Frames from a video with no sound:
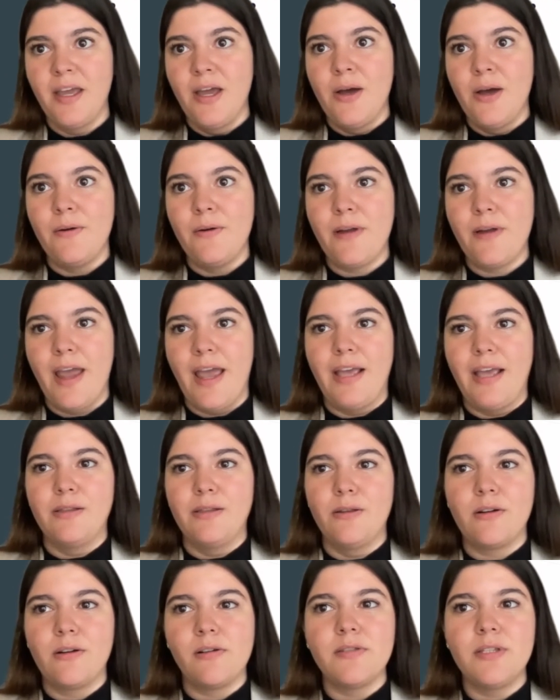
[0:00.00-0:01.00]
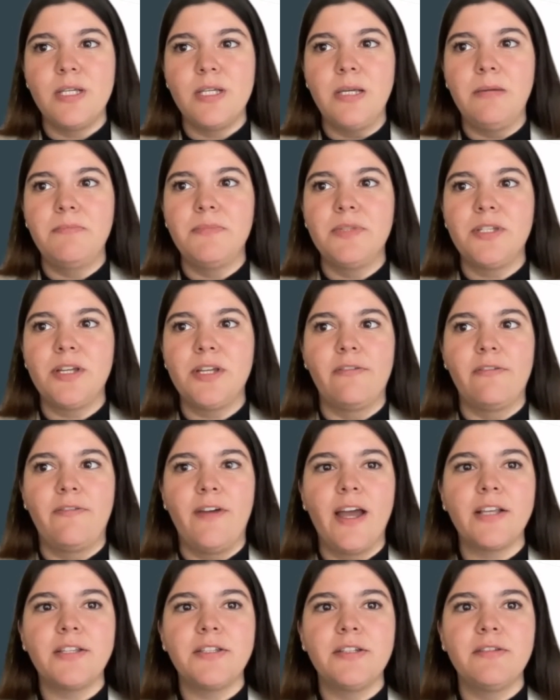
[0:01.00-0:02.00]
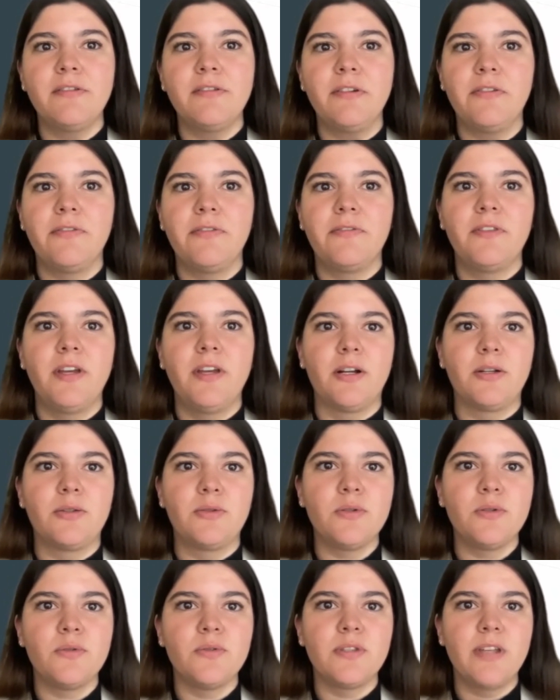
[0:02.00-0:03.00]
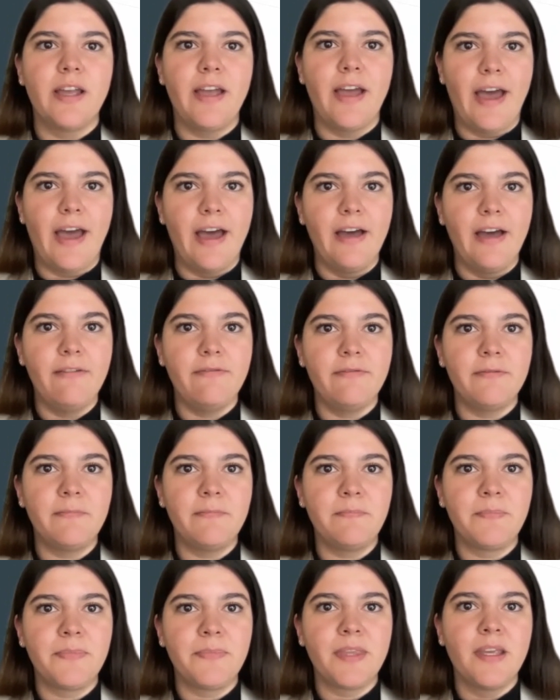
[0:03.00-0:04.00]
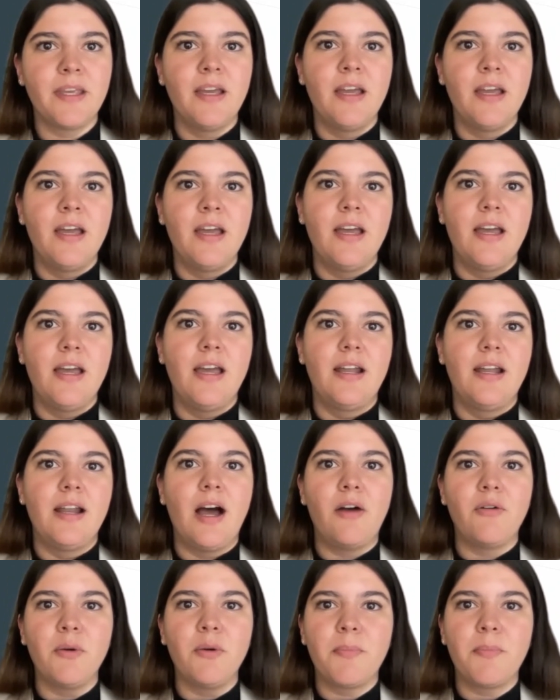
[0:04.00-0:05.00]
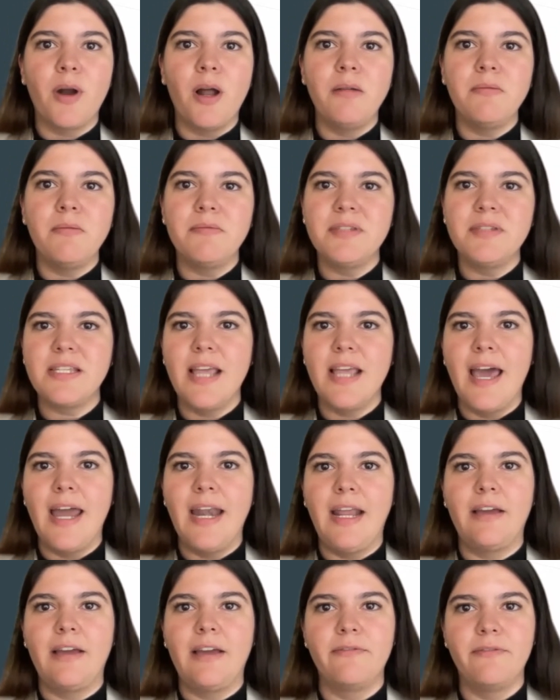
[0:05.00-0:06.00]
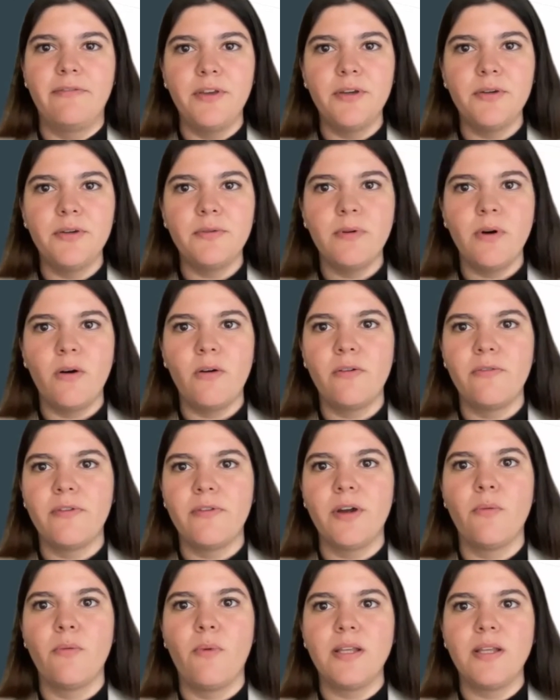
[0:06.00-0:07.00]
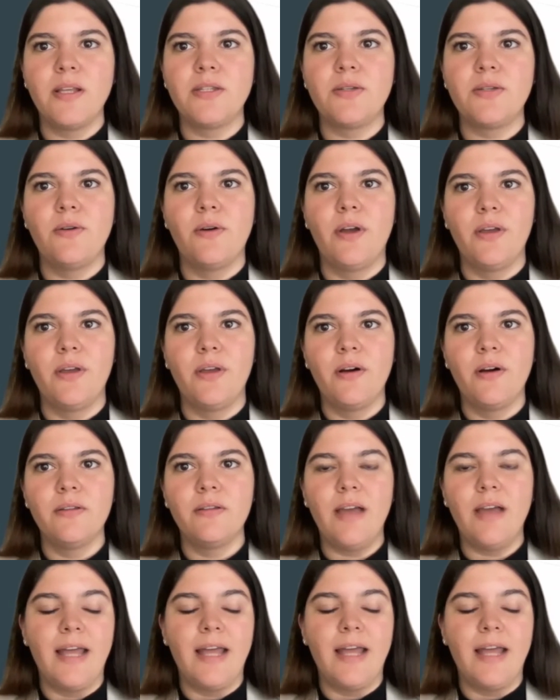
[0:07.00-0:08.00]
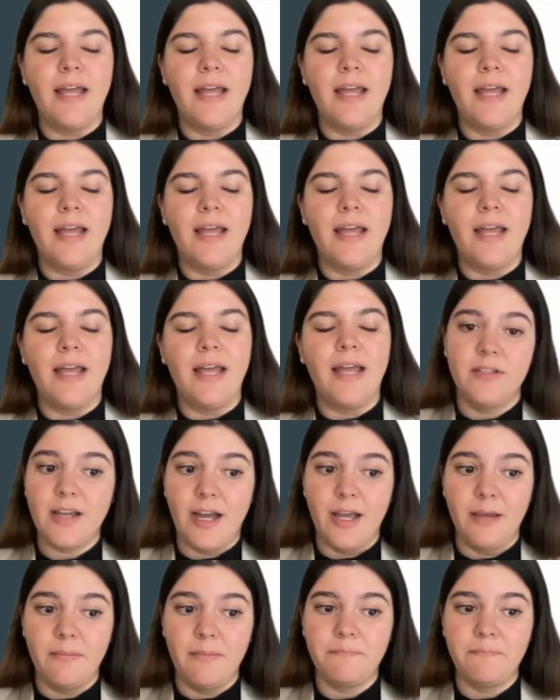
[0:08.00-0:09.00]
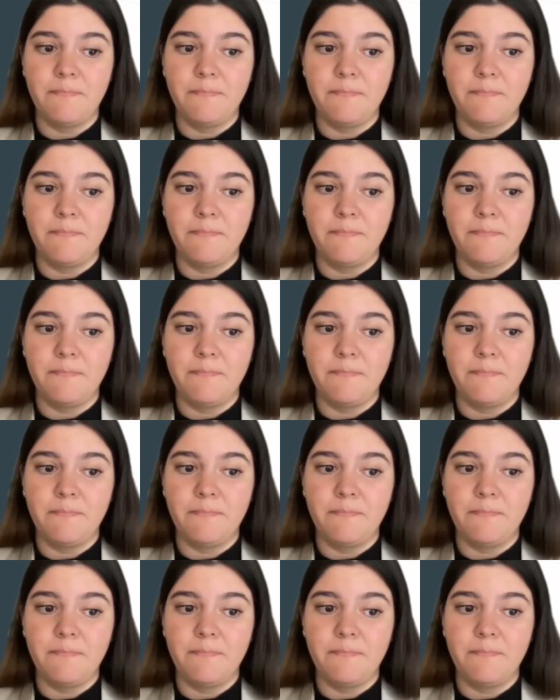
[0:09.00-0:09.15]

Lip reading: Okay, local teams are effective with their tools they have, and our problem is getting a view over what's going on at any given time.